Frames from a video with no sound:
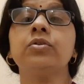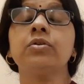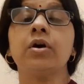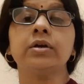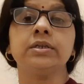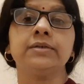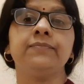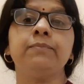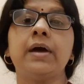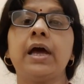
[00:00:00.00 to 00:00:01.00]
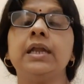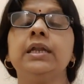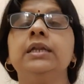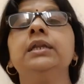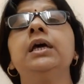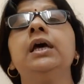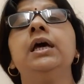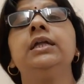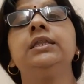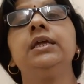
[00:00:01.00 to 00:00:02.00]
talkative man, and
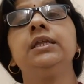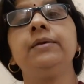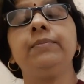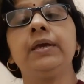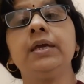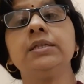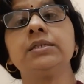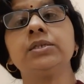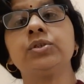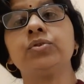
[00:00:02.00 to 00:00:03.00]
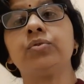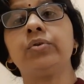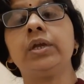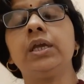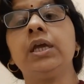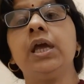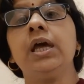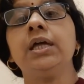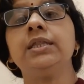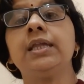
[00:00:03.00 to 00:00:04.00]
then he begins a story
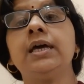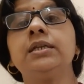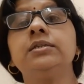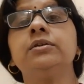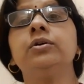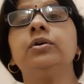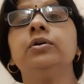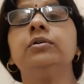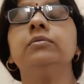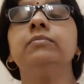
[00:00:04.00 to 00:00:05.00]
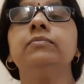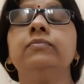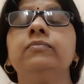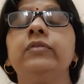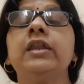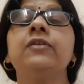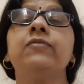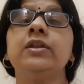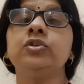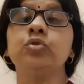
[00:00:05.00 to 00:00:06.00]
that when he
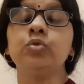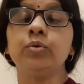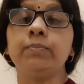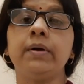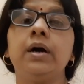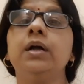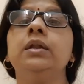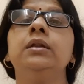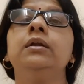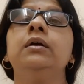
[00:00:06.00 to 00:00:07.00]
went to Kopal